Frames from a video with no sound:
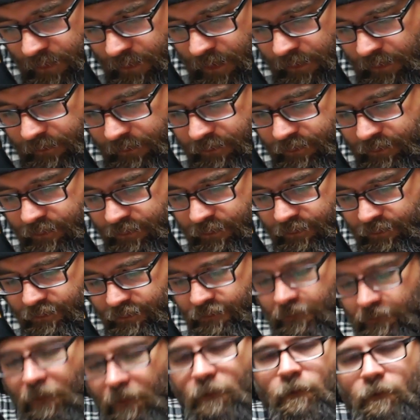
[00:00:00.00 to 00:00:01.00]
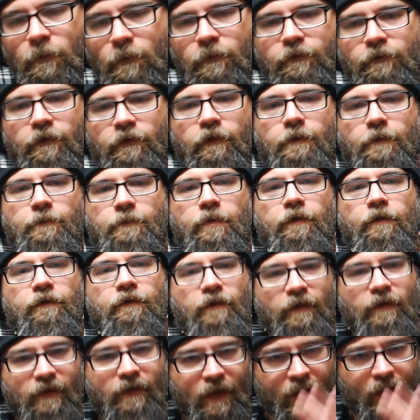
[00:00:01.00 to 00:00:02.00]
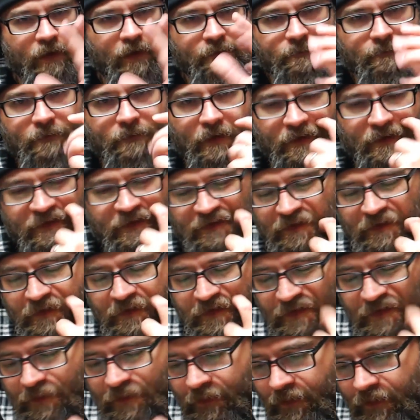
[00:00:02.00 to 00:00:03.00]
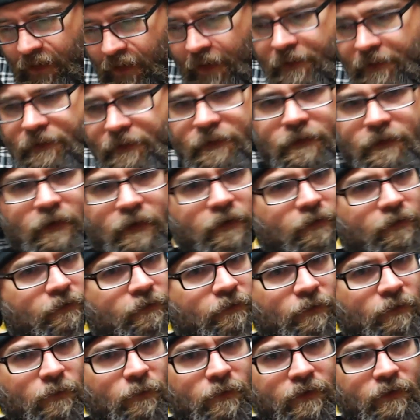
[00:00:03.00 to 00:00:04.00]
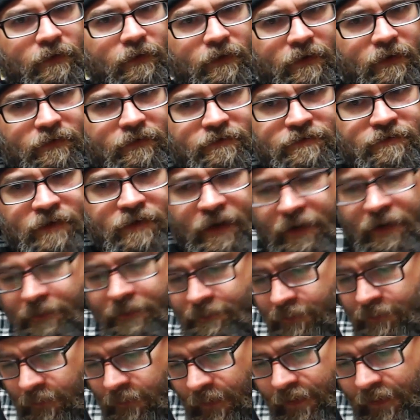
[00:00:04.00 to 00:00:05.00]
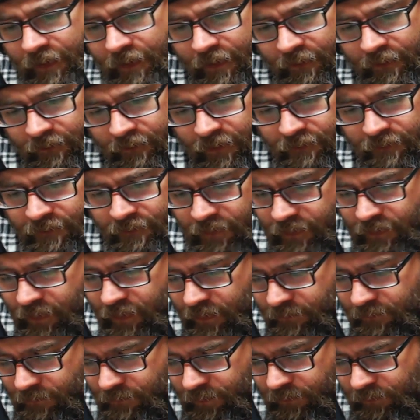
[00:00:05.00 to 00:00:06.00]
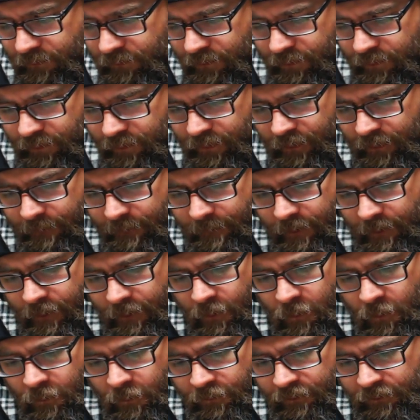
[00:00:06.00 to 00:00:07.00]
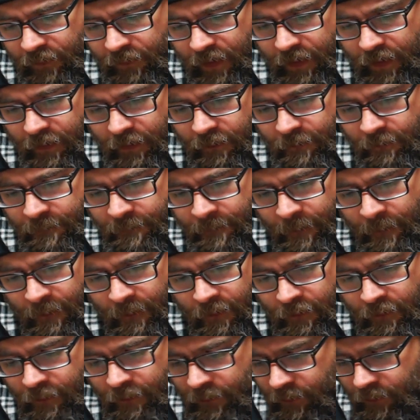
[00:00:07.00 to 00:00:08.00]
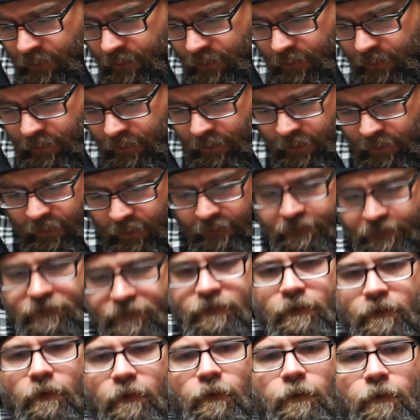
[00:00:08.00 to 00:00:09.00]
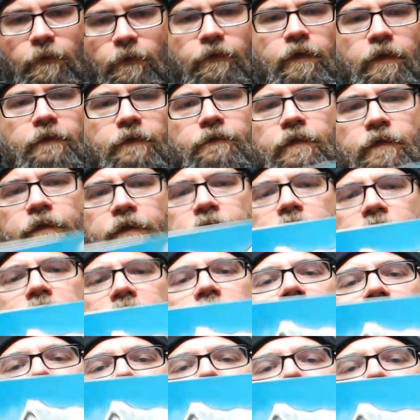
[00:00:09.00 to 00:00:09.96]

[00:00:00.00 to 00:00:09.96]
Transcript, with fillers: Now the Trolls and the Pussycat. Now this is, I think, a story that Jan Brent has even done recently, an old tale of trolls that visited